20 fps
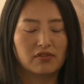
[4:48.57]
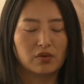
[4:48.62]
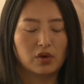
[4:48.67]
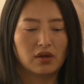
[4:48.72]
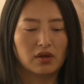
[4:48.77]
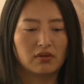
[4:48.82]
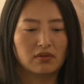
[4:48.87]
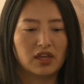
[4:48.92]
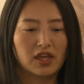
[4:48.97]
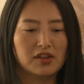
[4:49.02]

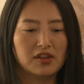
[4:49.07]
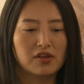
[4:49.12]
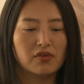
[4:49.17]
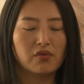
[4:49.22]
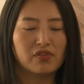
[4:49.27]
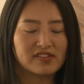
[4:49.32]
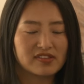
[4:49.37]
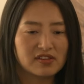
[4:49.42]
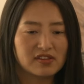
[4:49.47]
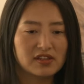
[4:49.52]
uh, in the
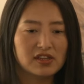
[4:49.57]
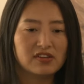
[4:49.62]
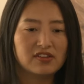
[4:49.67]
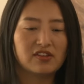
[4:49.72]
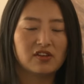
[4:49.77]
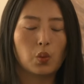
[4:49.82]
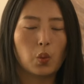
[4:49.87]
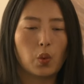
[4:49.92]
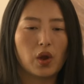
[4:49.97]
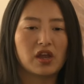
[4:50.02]

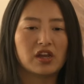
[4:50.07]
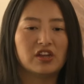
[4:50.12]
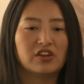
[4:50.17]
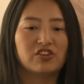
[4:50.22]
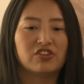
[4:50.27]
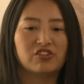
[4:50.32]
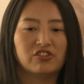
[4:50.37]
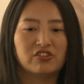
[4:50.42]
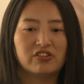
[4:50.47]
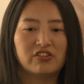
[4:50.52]
vicinity where
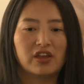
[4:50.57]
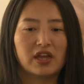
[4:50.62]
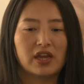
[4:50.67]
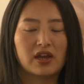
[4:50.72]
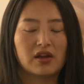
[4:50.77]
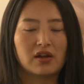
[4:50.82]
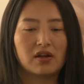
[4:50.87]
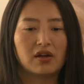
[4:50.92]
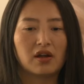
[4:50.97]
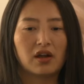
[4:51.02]
it
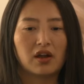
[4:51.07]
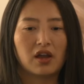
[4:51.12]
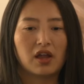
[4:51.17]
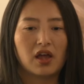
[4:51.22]
share